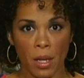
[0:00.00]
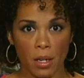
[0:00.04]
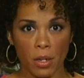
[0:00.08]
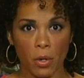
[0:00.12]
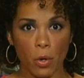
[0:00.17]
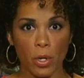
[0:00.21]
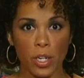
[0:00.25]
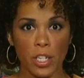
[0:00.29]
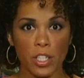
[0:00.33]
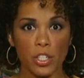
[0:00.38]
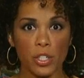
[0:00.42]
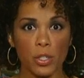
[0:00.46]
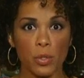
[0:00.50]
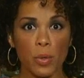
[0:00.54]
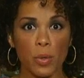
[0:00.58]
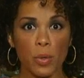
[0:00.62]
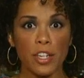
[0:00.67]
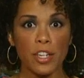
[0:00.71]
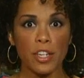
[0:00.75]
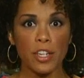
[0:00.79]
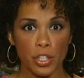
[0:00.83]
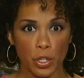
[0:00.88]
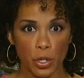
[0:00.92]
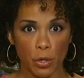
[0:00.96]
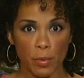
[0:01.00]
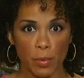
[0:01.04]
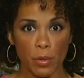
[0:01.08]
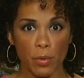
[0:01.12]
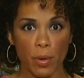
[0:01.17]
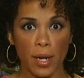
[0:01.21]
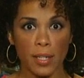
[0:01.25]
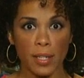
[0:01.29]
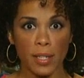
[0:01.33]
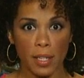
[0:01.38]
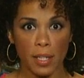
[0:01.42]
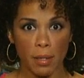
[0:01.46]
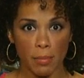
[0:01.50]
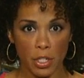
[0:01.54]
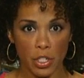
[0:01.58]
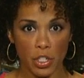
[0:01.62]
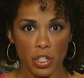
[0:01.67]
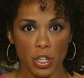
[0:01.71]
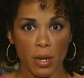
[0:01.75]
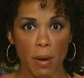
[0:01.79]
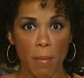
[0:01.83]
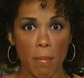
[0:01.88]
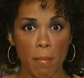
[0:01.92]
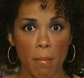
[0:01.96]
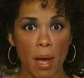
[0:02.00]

According to Asian Human Rights Commission,